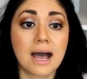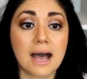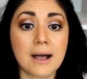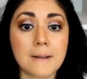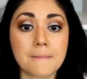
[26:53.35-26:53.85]

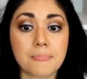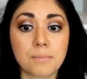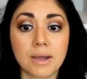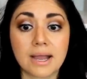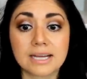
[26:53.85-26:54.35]
um,
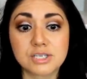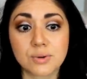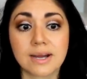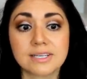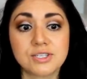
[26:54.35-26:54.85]
but I
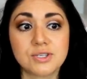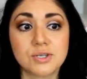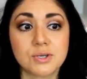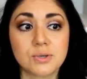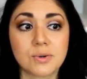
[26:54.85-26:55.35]
try
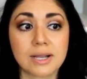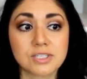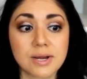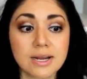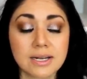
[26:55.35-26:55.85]
to I
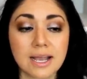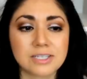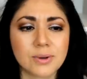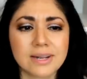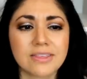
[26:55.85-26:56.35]
try I
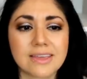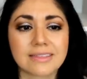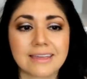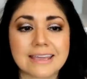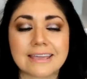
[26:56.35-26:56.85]
try to
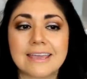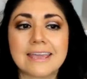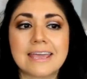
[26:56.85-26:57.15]
think like